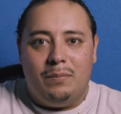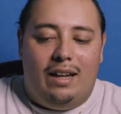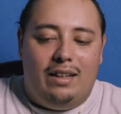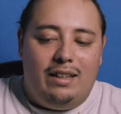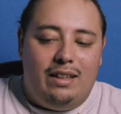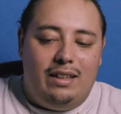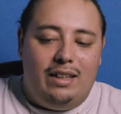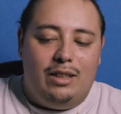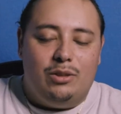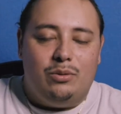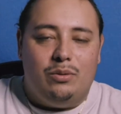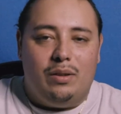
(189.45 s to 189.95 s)
And then
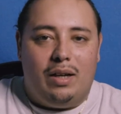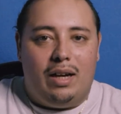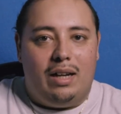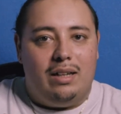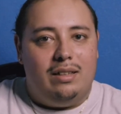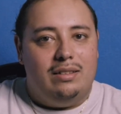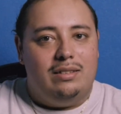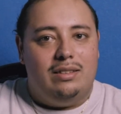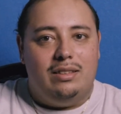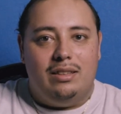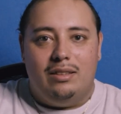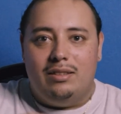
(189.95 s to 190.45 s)
this one kind
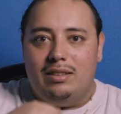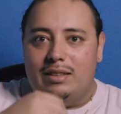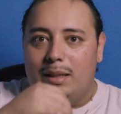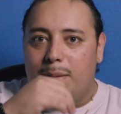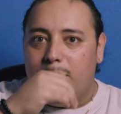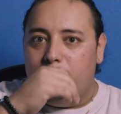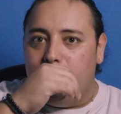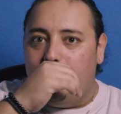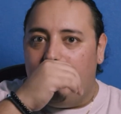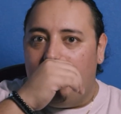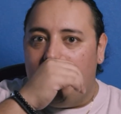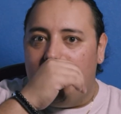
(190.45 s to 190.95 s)
of took
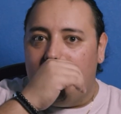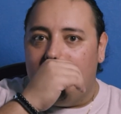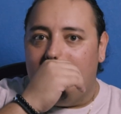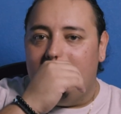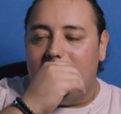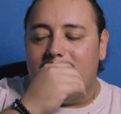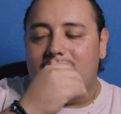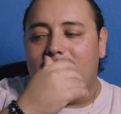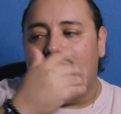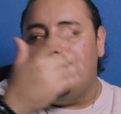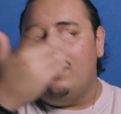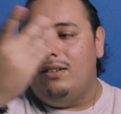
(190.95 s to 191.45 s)
steps back, and I
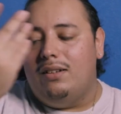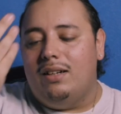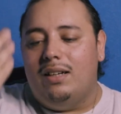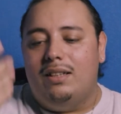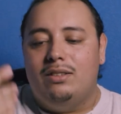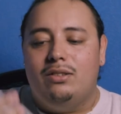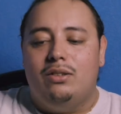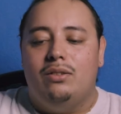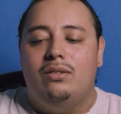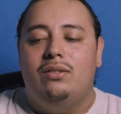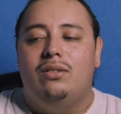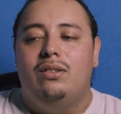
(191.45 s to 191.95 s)
was like, oh, okay,
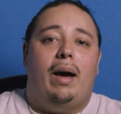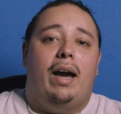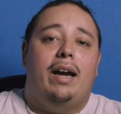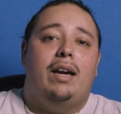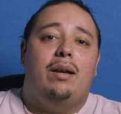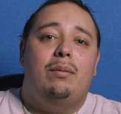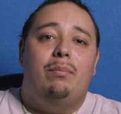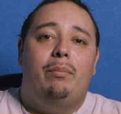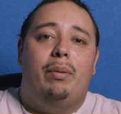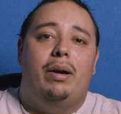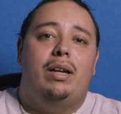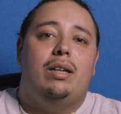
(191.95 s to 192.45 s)
so I
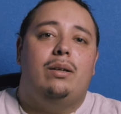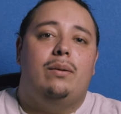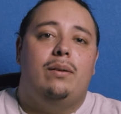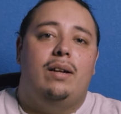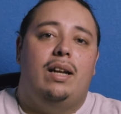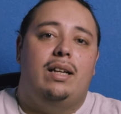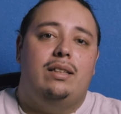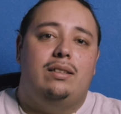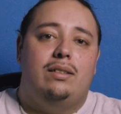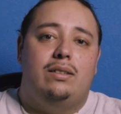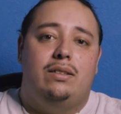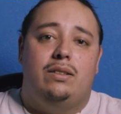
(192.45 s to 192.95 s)
can better
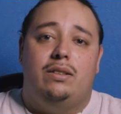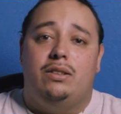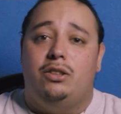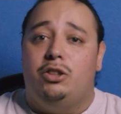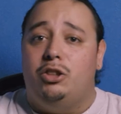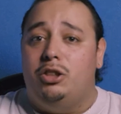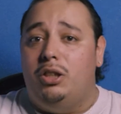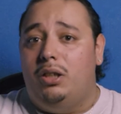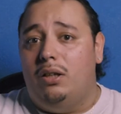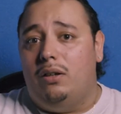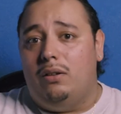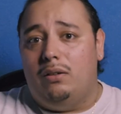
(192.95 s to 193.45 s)
relate this to
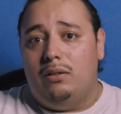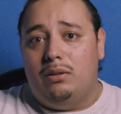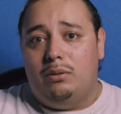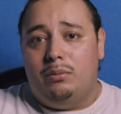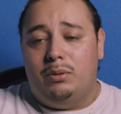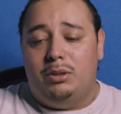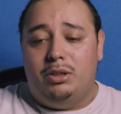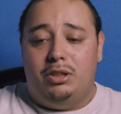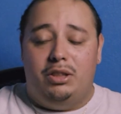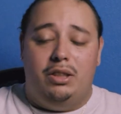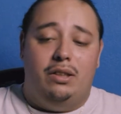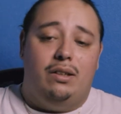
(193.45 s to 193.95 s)
She-Hulk, where
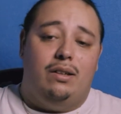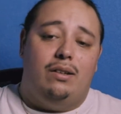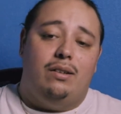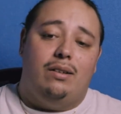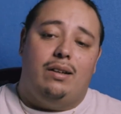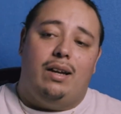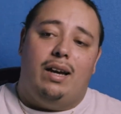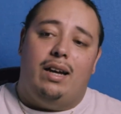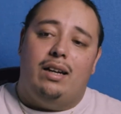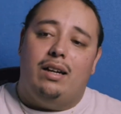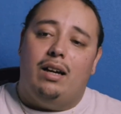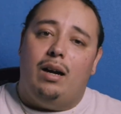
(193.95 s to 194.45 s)
She-Hulk
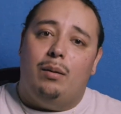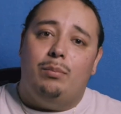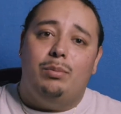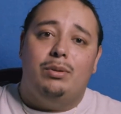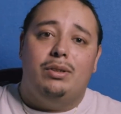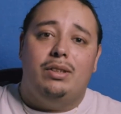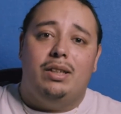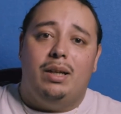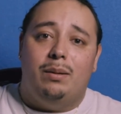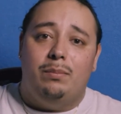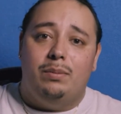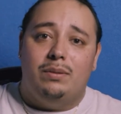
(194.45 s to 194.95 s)
had a couple
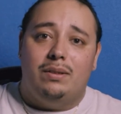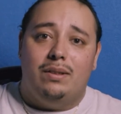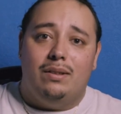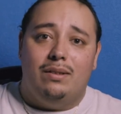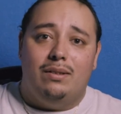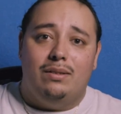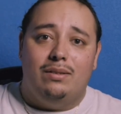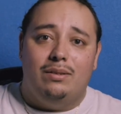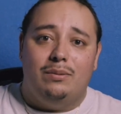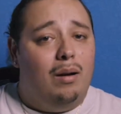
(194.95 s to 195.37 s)
good episodes,